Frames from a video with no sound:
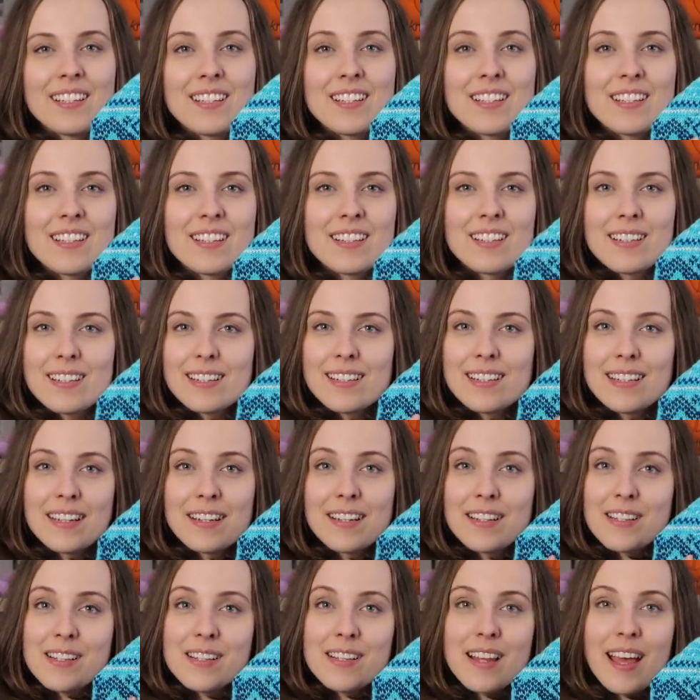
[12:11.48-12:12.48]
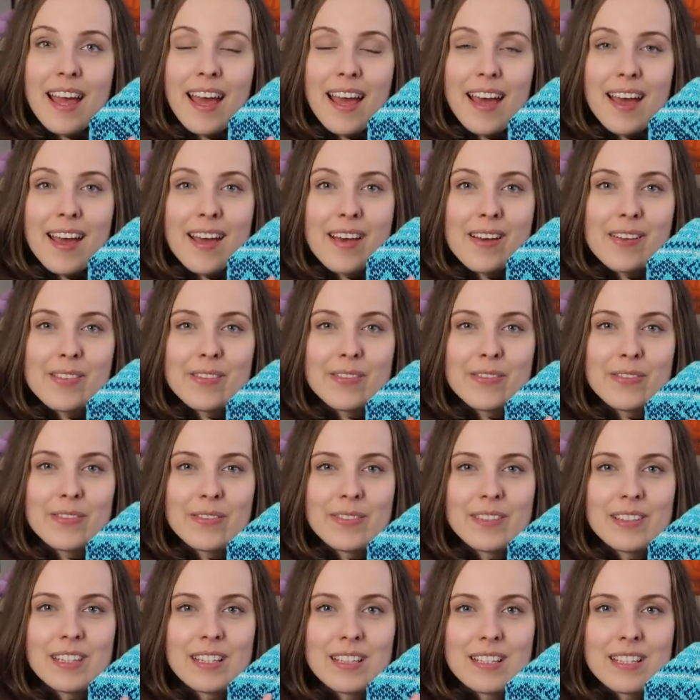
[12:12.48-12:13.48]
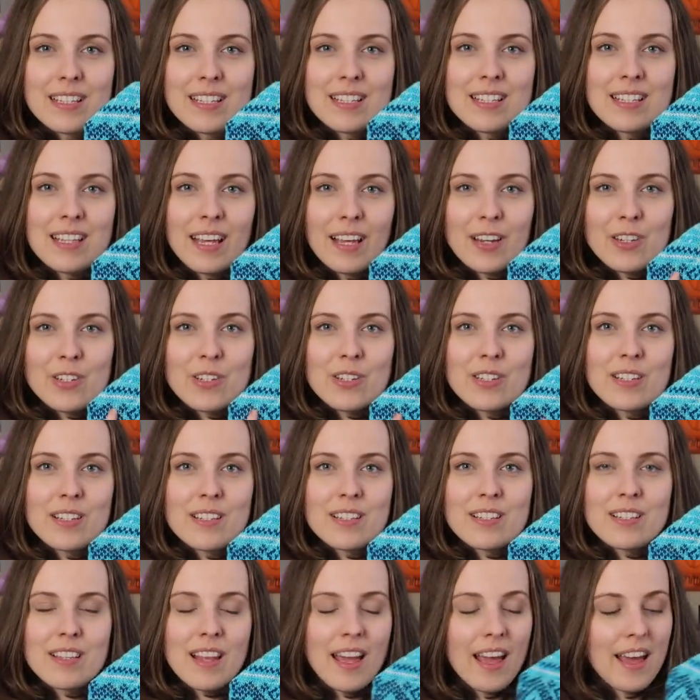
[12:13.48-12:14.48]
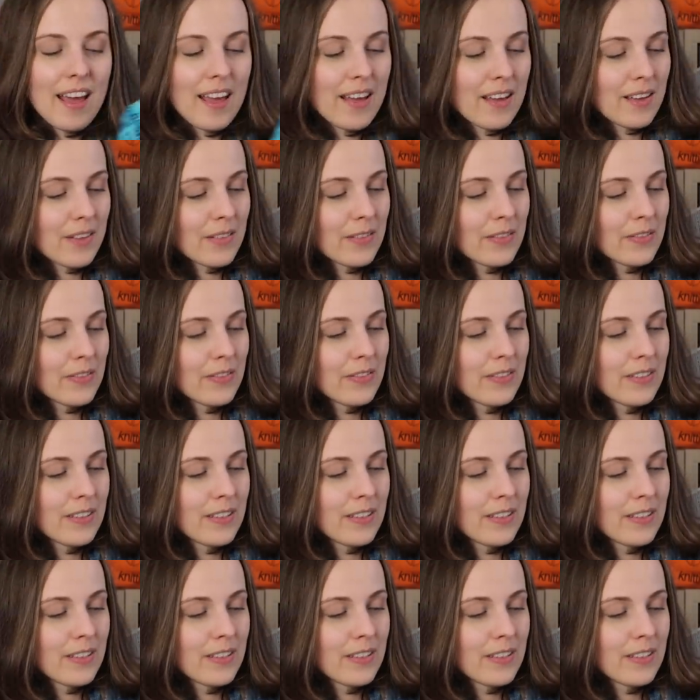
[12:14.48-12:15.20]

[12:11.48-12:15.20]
doesn't doesn't have that this section doesn't have